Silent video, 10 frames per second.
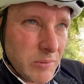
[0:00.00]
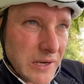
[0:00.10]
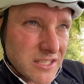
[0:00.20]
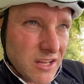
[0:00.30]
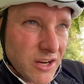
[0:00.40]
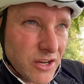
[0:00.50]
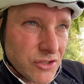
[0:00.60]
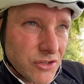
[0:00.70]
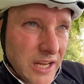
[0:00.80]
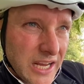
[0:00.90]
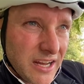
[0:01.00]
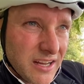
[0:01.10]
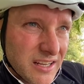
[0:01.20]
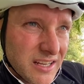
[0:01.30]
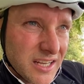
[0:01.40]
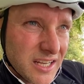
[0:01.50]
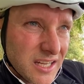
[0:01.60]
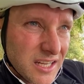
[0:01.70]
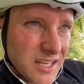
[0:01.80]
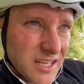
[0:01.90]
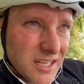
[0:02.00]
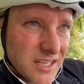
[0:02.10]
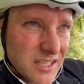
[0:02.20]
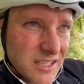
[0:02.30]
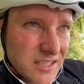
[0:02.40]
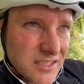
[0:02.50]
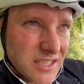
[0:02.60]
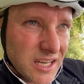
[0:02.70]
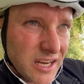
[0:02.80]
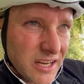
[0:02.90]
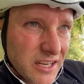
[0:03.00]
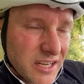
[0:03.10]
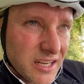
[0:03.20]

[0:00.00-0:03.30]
bus like I do now. So